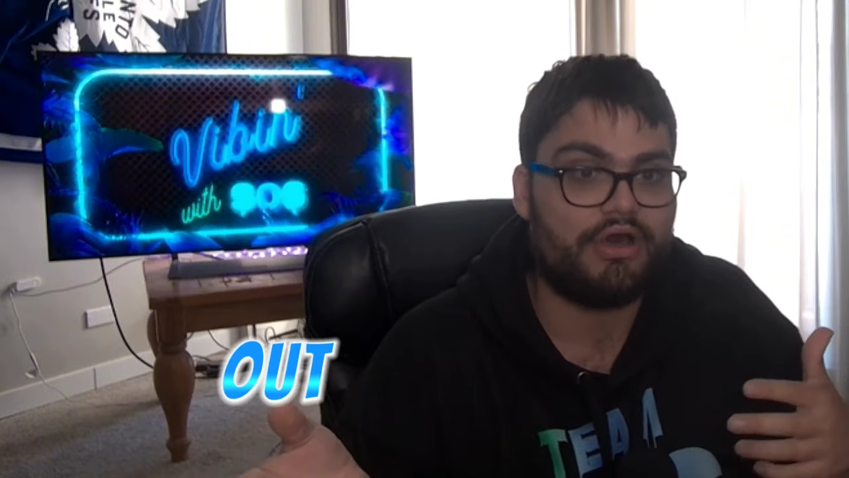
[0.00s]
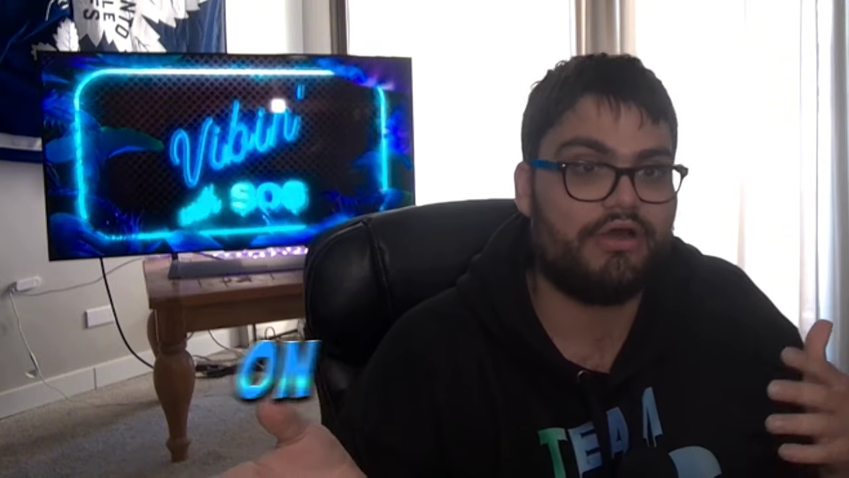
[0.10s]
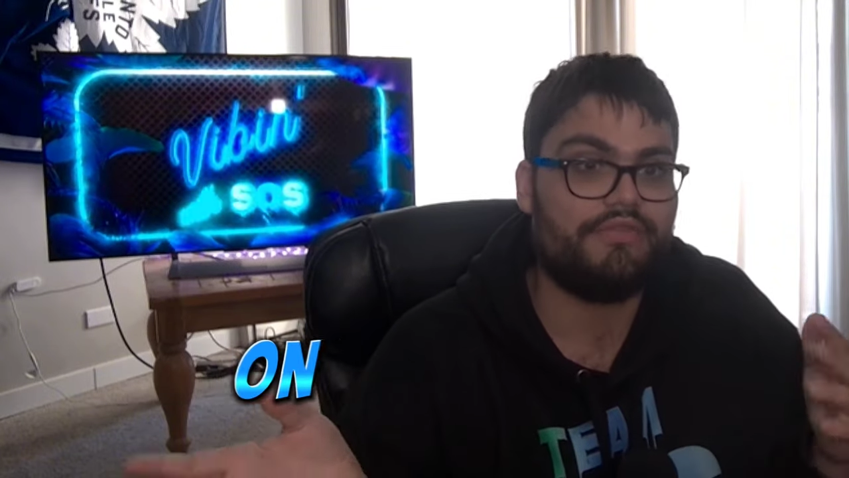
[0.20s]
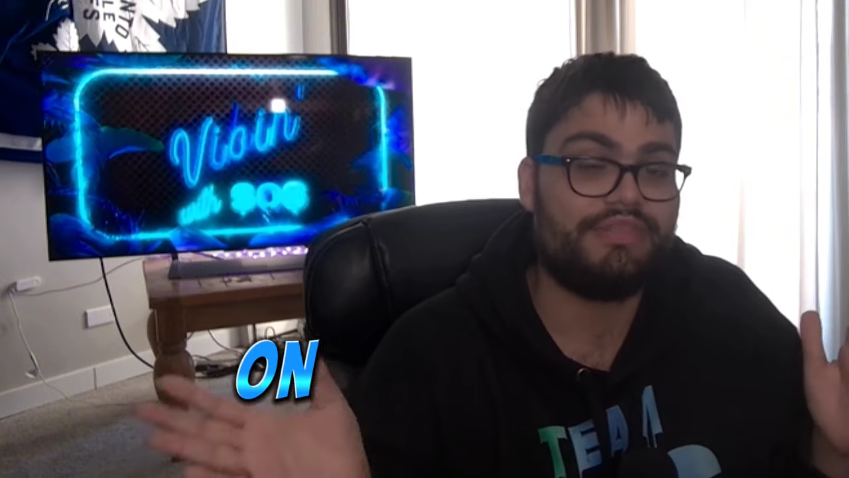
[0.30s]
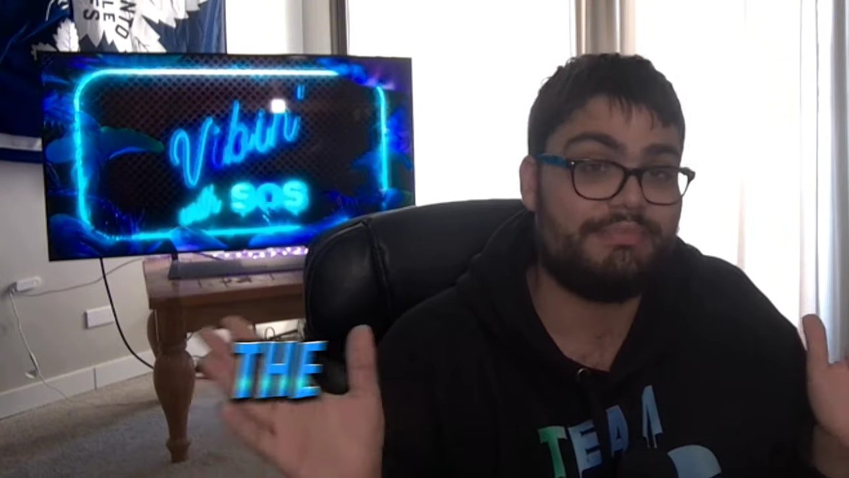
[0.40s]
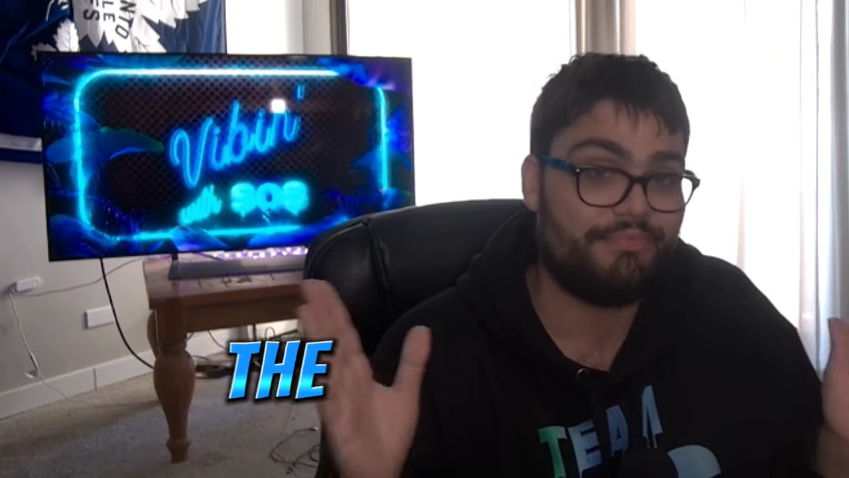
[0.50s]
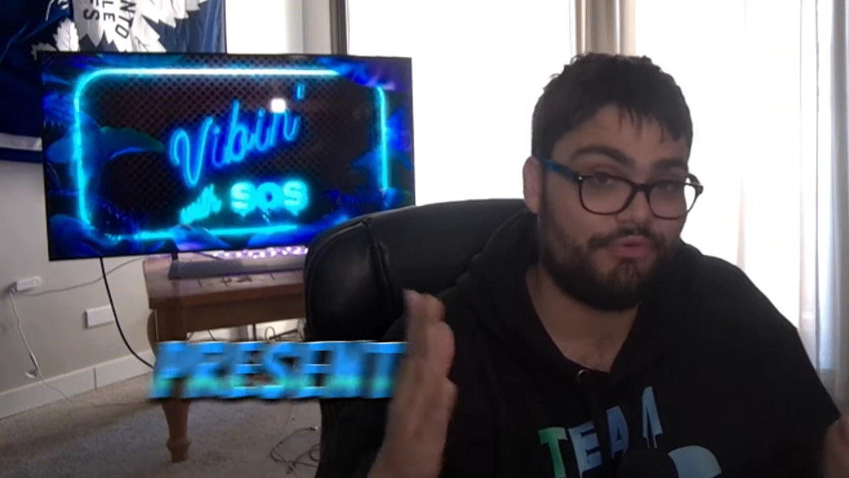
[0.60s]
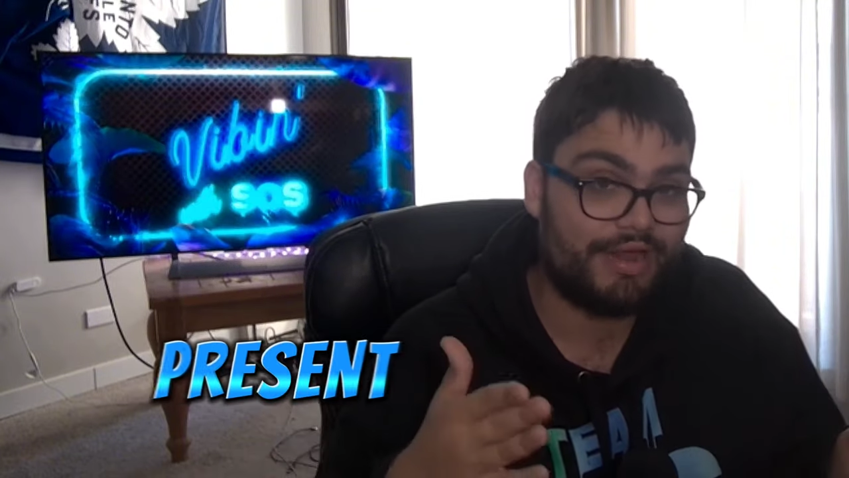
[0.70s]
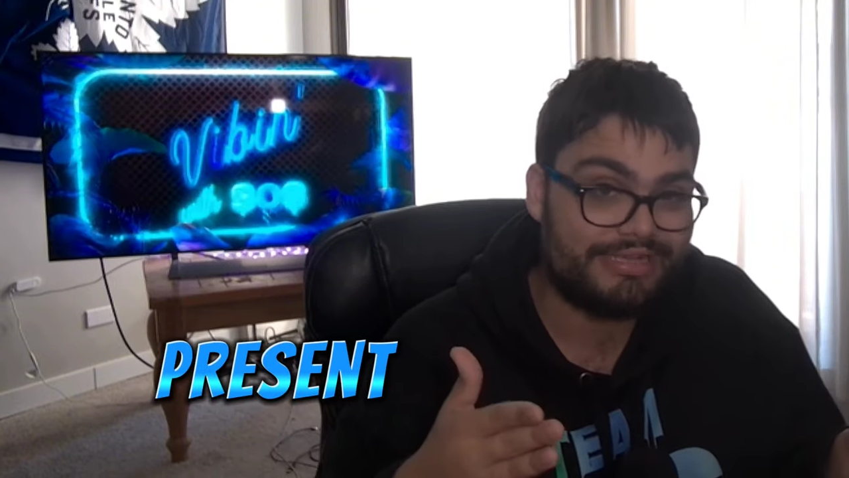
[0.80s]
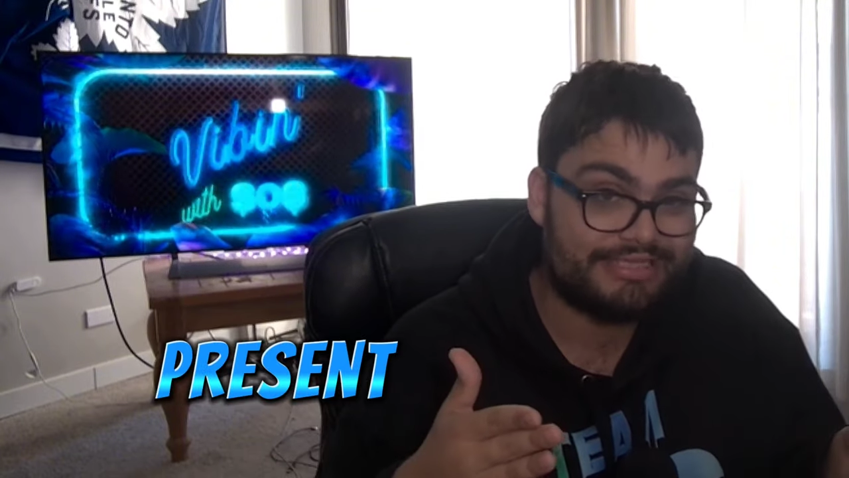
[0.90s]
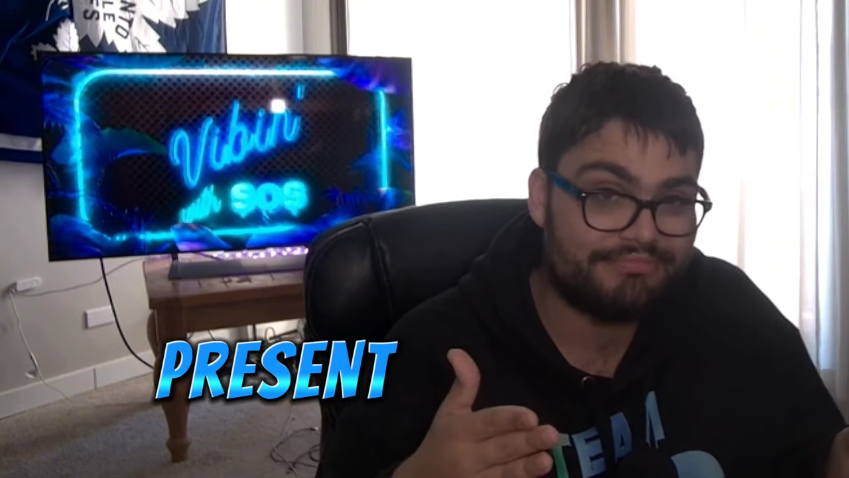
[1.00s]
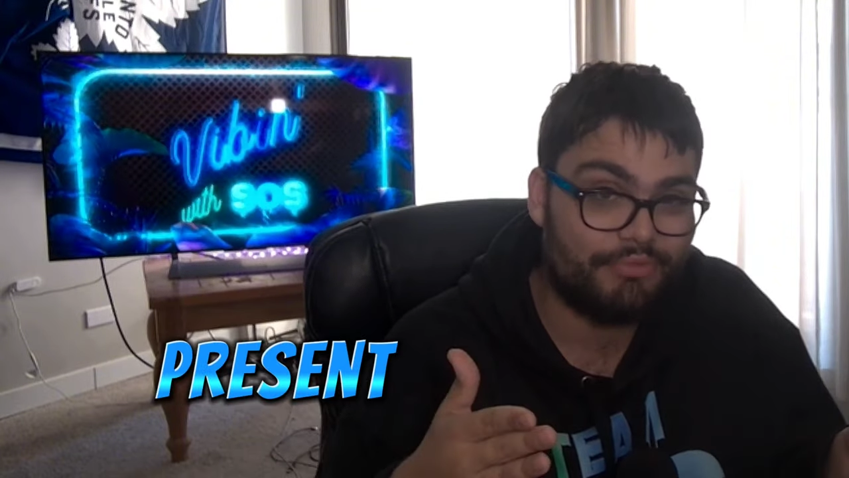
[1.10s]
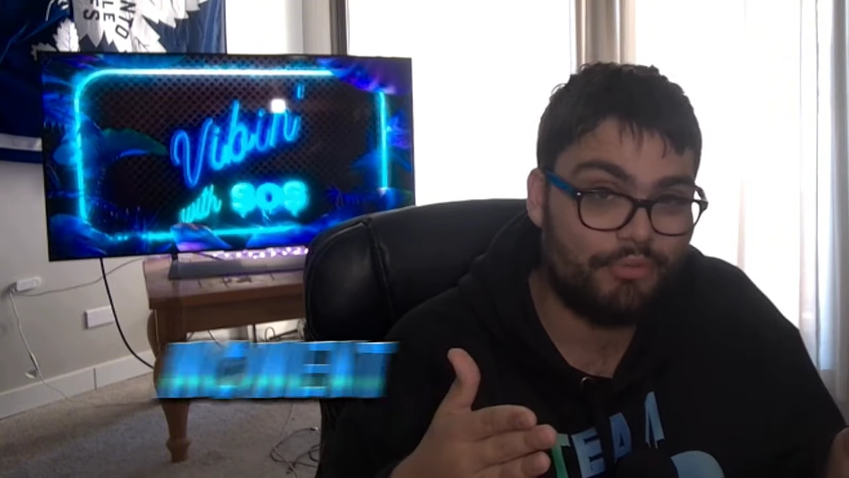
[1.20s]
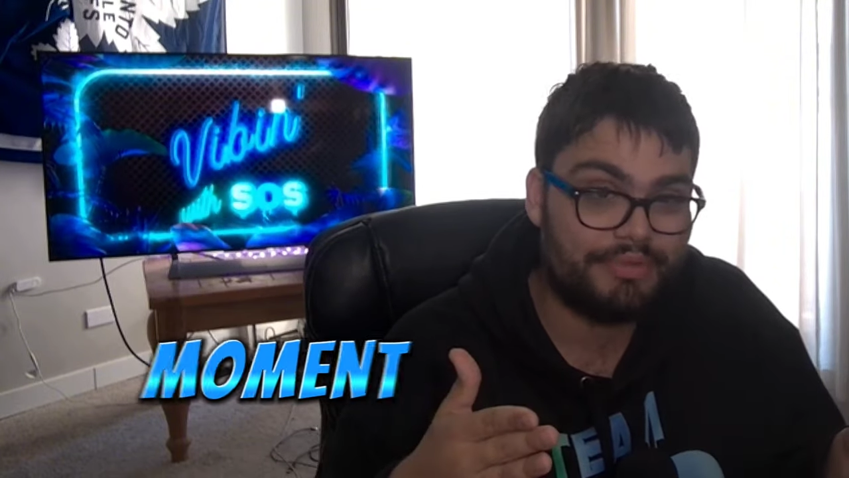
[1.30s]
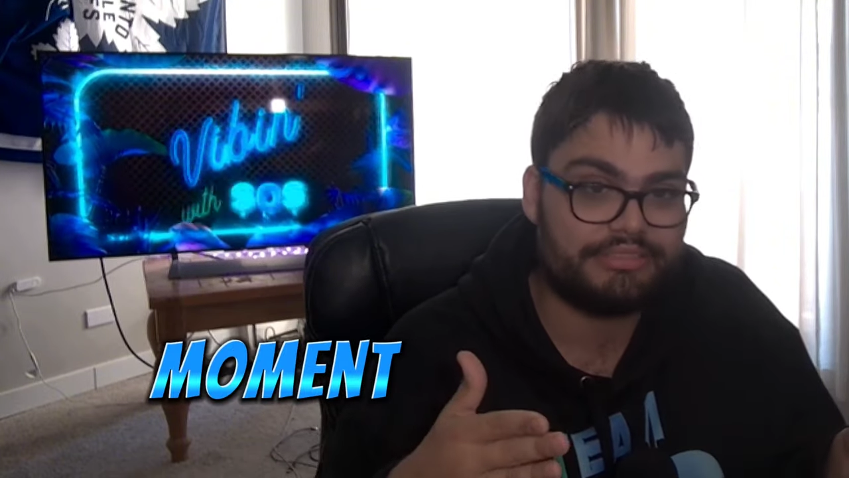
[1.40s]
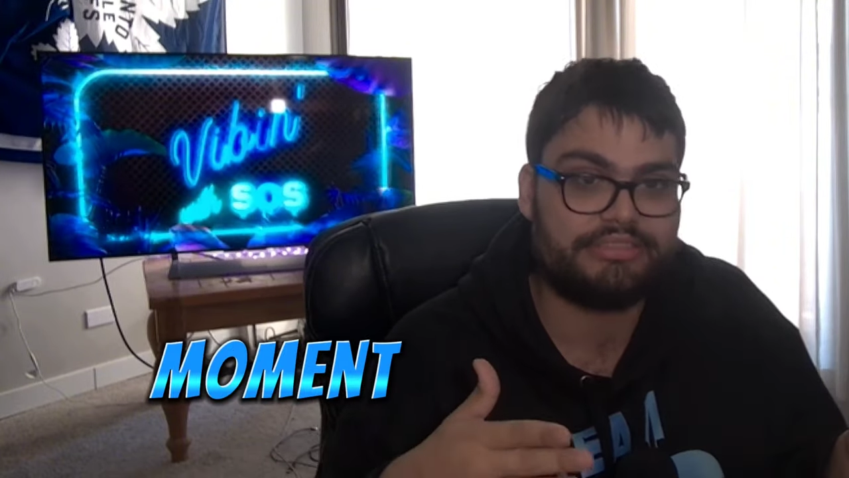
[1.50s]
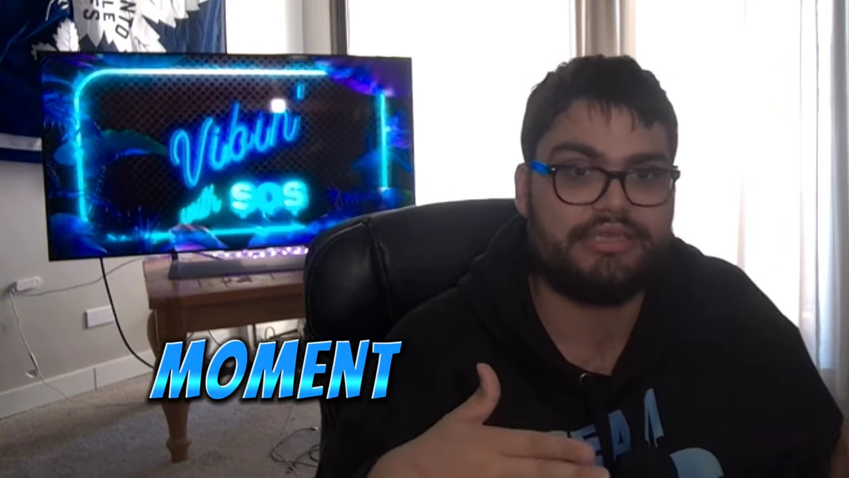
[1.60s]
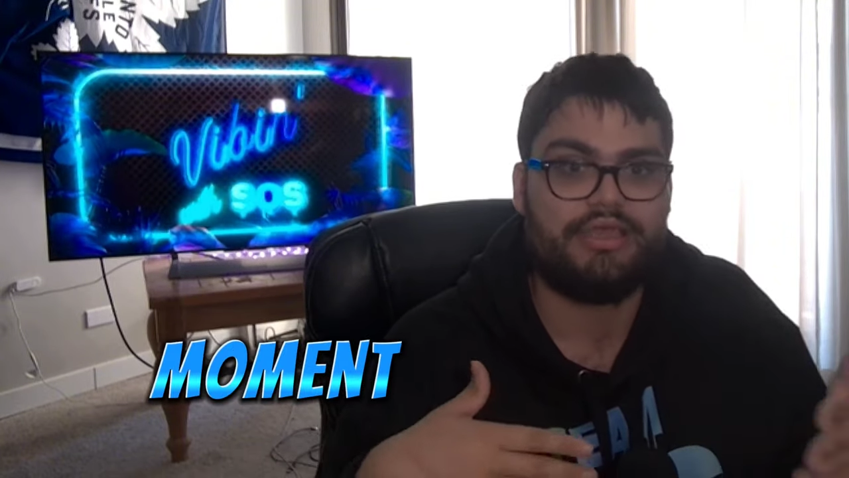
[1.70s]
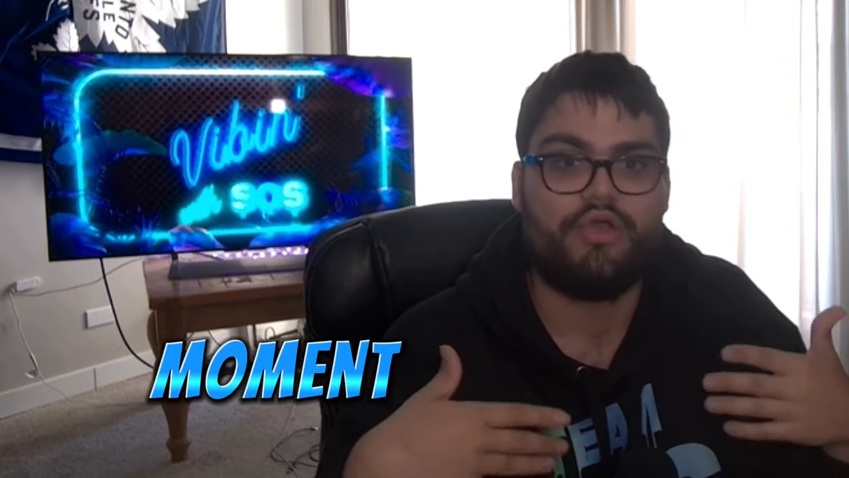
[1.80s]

on the present moment.